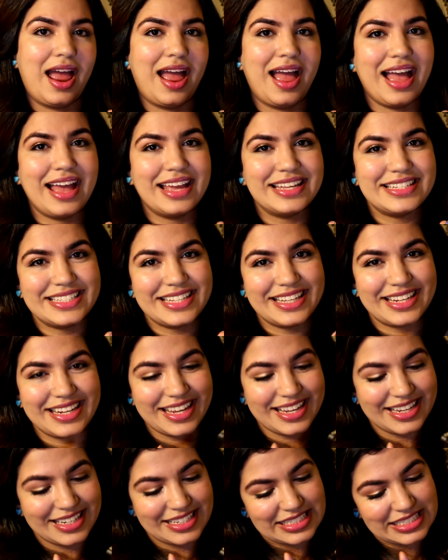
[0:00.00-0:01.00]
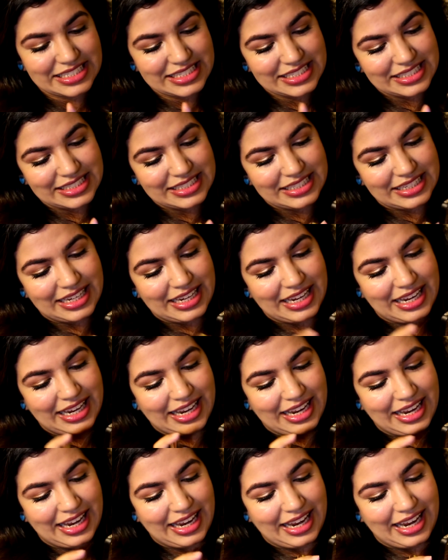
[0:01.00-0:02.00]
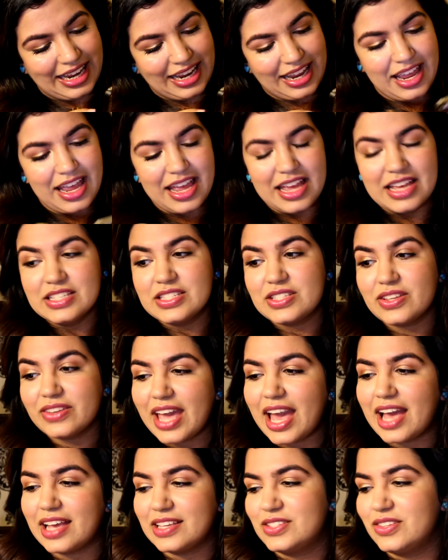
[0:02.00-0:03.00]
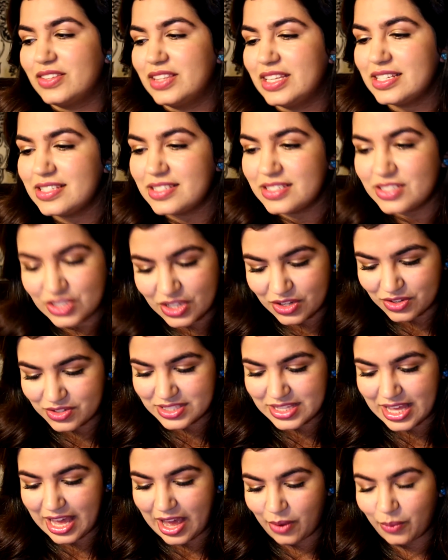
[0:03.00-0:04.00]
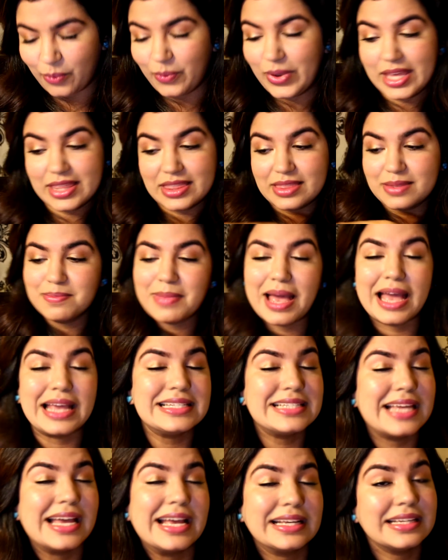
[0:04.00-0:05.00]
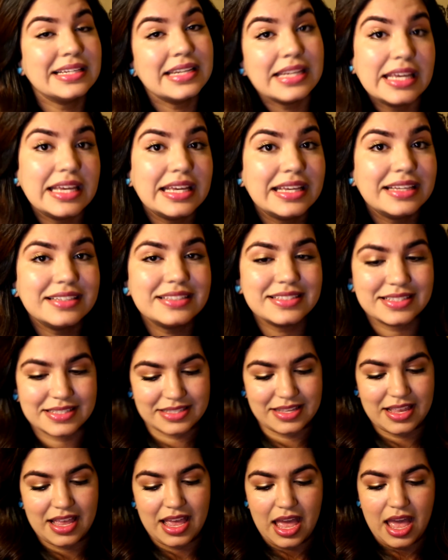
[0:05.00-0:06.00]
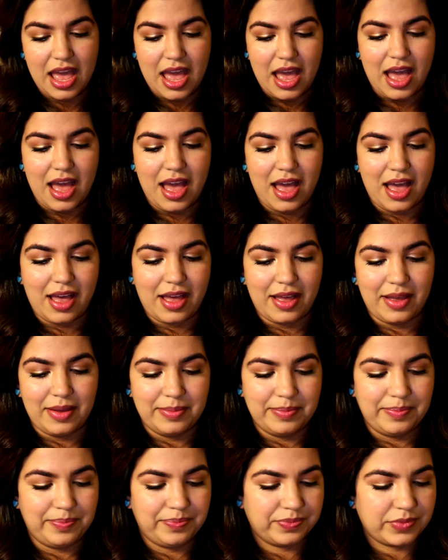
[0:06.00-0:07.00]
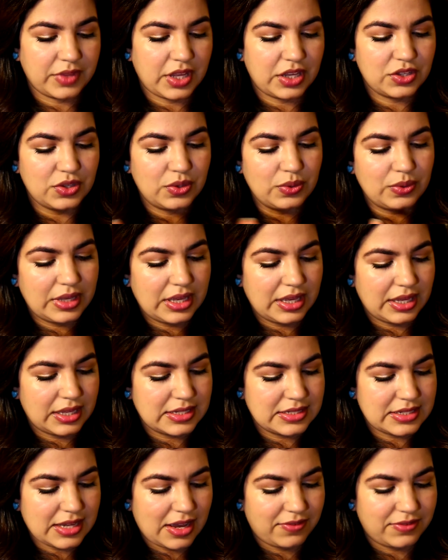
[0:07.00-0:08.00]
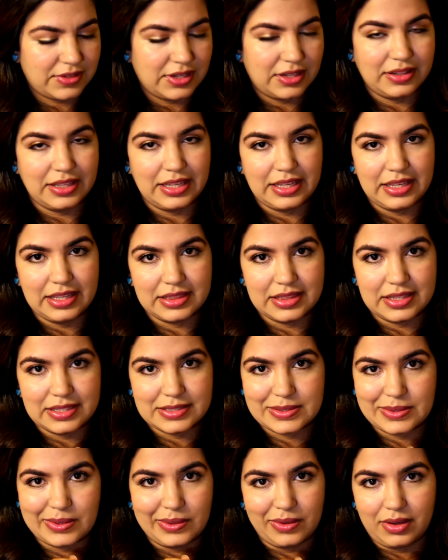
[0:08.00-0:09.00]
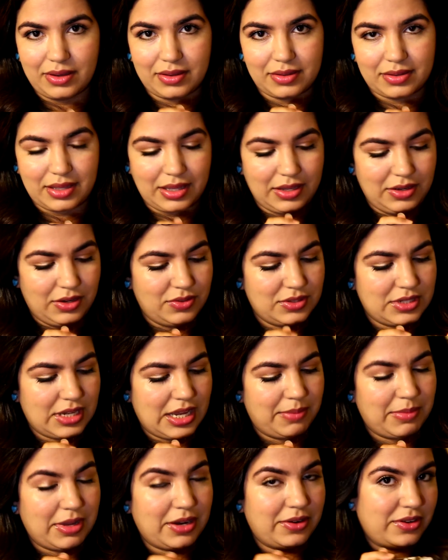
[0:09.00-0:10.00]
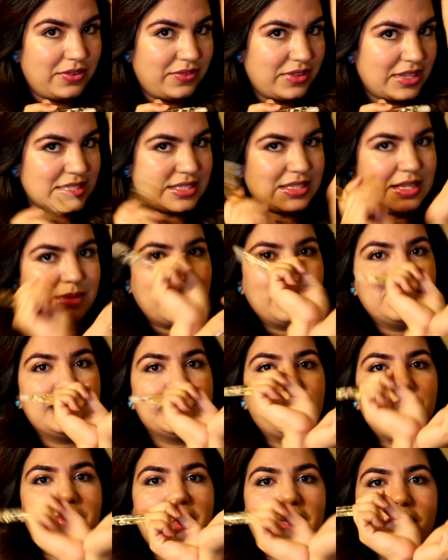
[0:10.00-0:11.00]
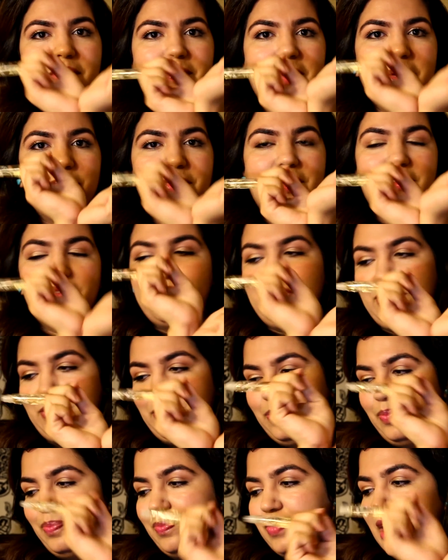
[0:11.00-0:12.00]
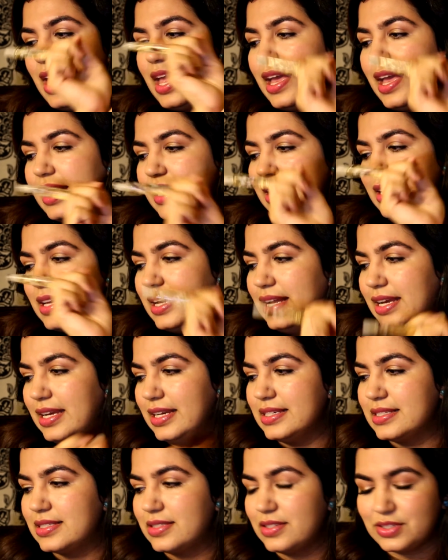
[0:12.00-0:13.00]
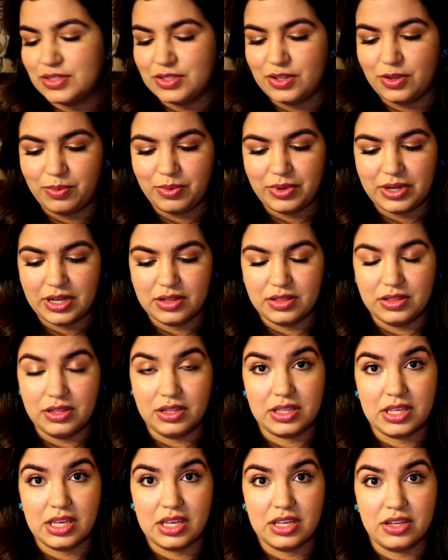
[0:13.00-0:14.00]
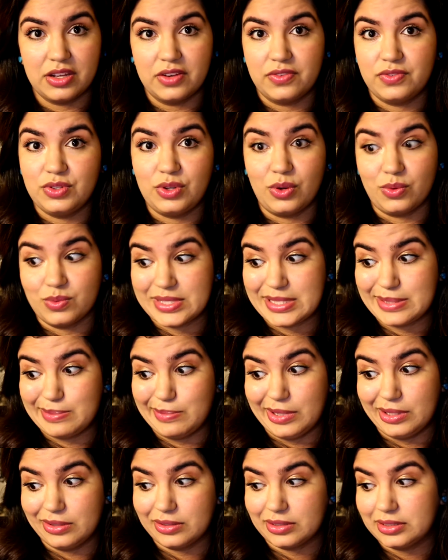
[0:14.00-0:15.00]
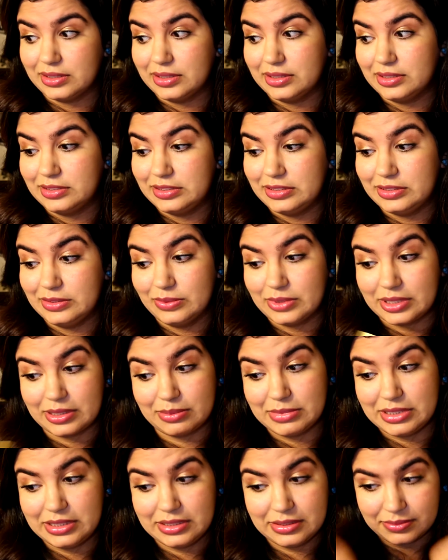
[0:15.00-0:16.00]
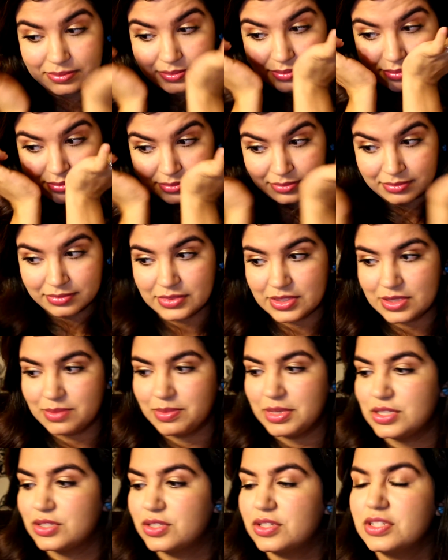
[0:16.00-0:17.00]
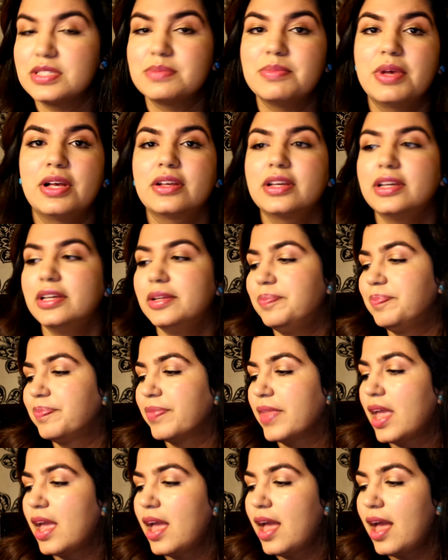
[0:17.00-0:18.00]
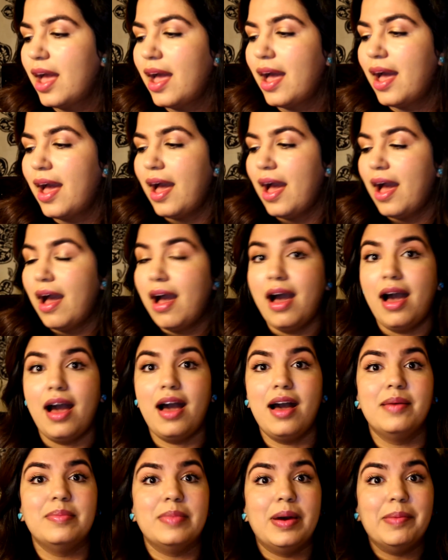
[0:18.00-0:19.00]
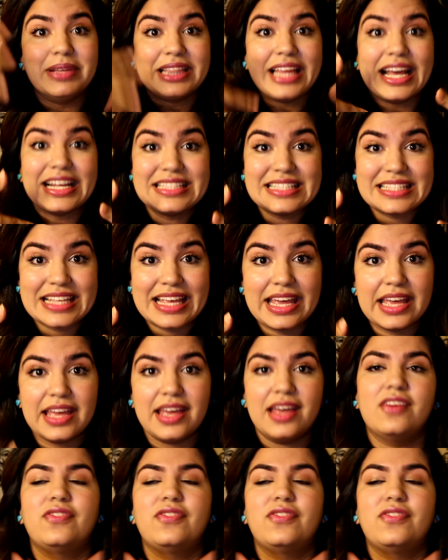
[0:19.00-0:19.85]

I did it. So yeah, so this shows that with my techniques, you can definitely get this look in no time. I don't know if you can see, but I'm just putting on my perfume because there's no point in looking good if you don't smell good. You know what I mean? So make sure you smell good. But that's it.